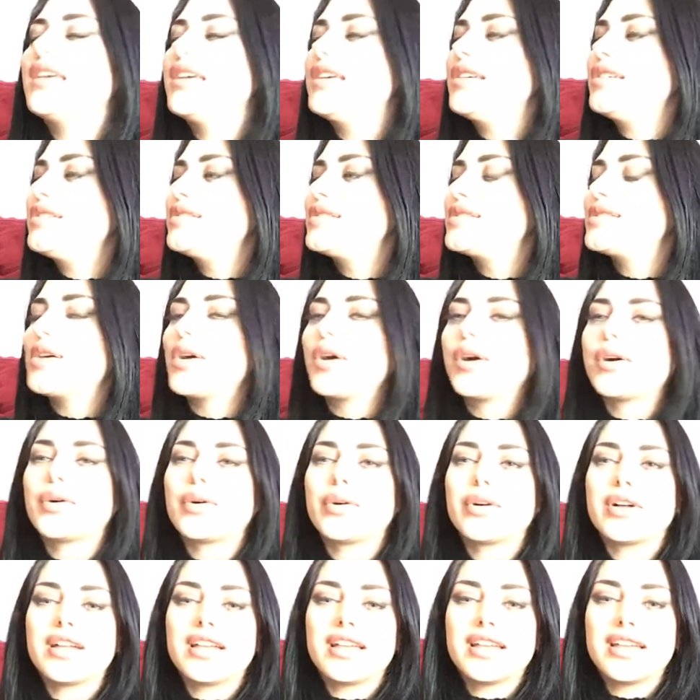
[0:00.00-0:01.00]
So
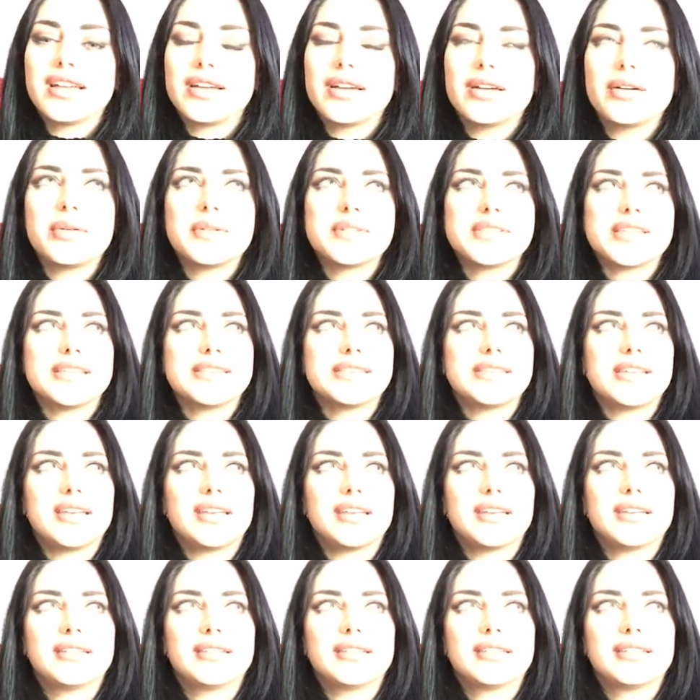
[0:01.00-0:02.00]
what was I saying?
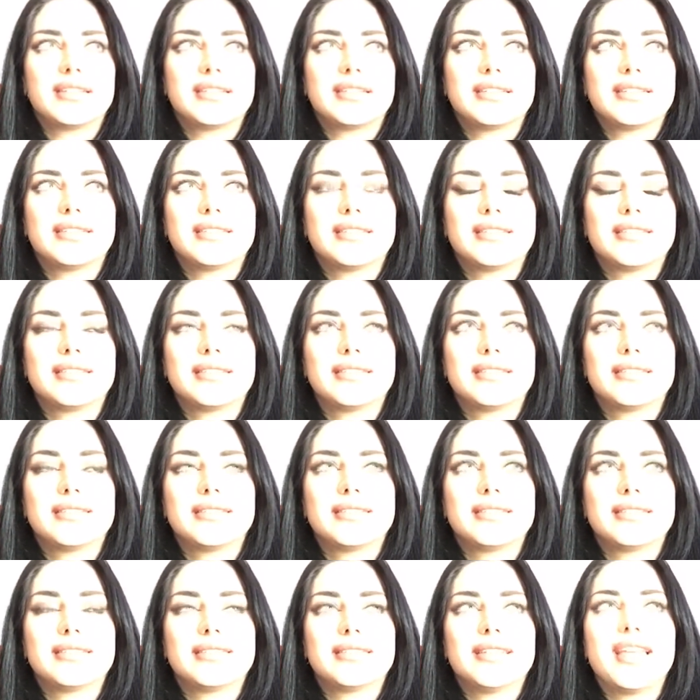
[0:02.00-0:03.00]

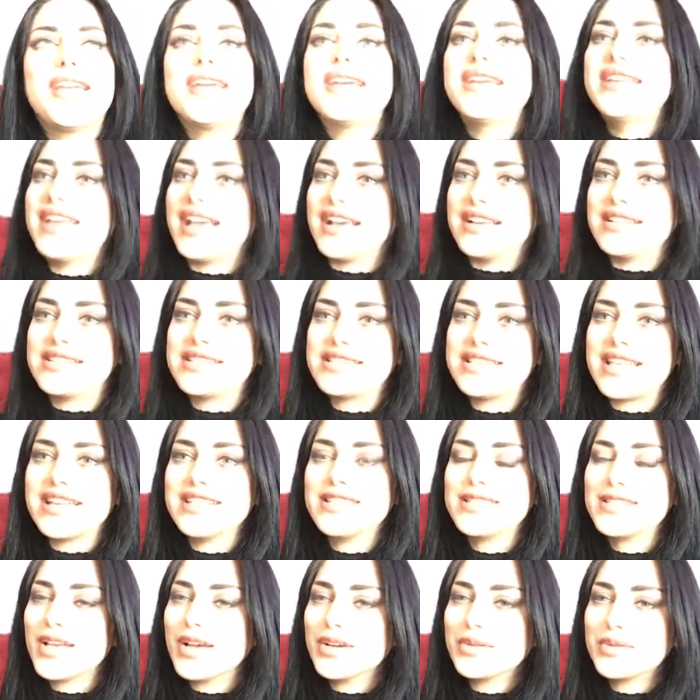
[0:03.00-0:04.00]
Yes, that
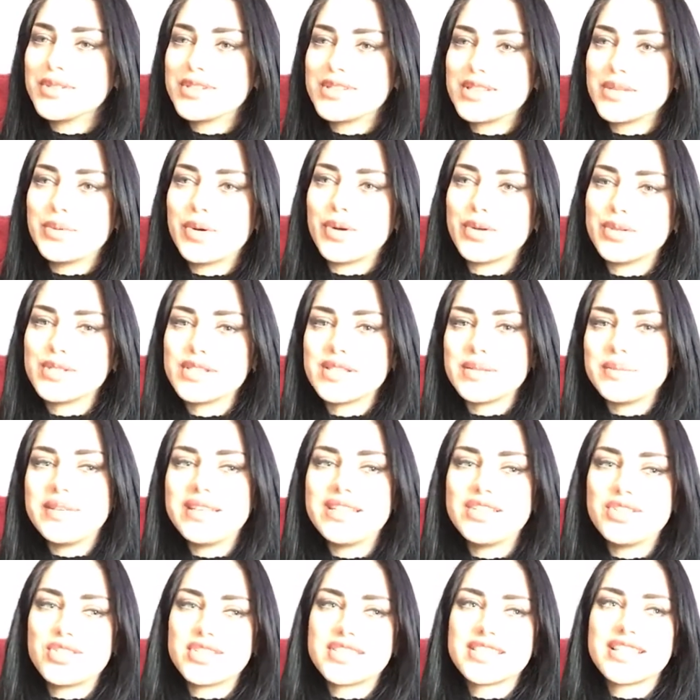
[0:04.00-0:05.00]
song was supposed to be
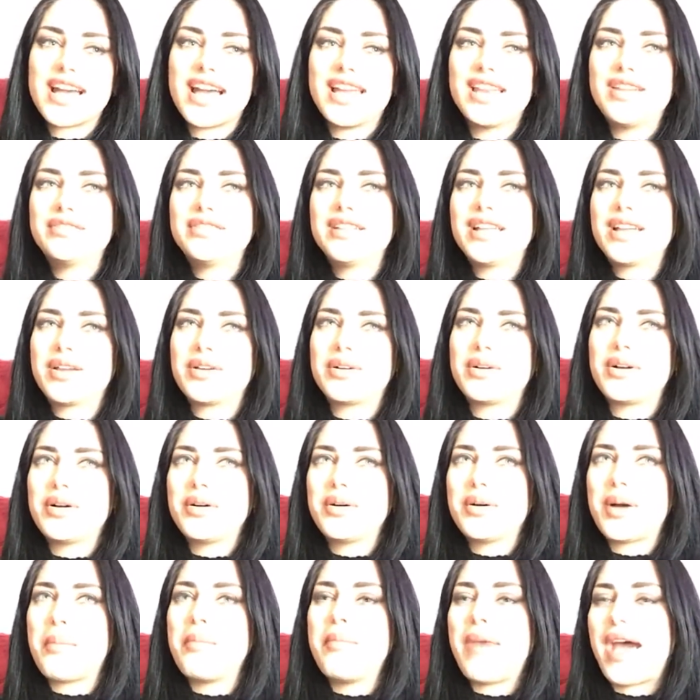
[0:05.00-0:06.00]
just kind of like
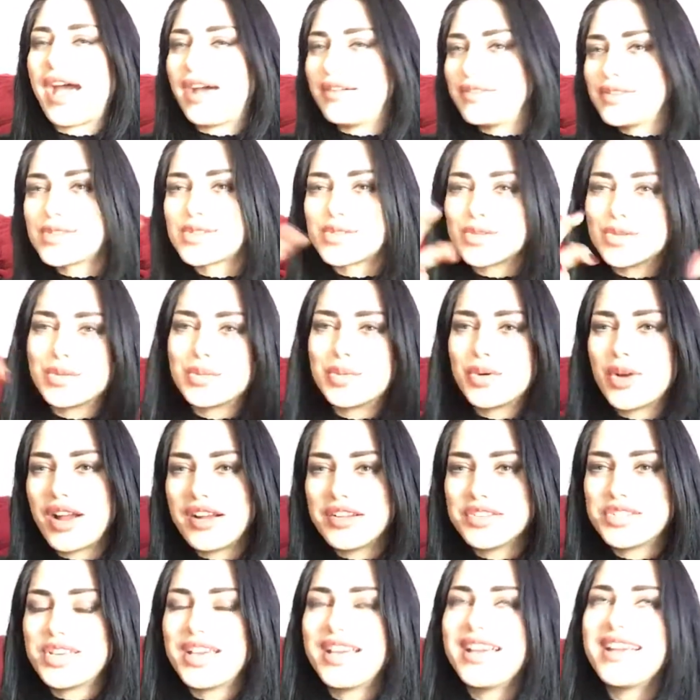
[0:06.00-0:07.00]
a Mafsoon
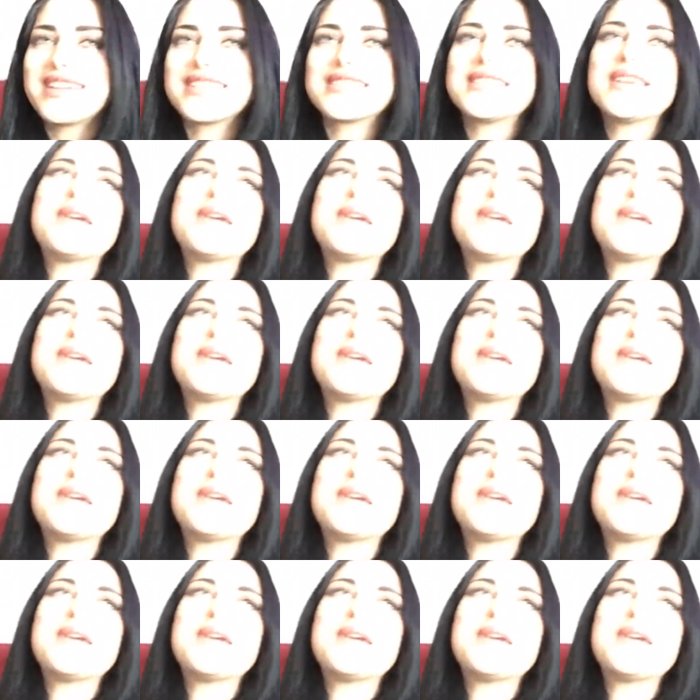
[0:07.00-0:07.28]
project,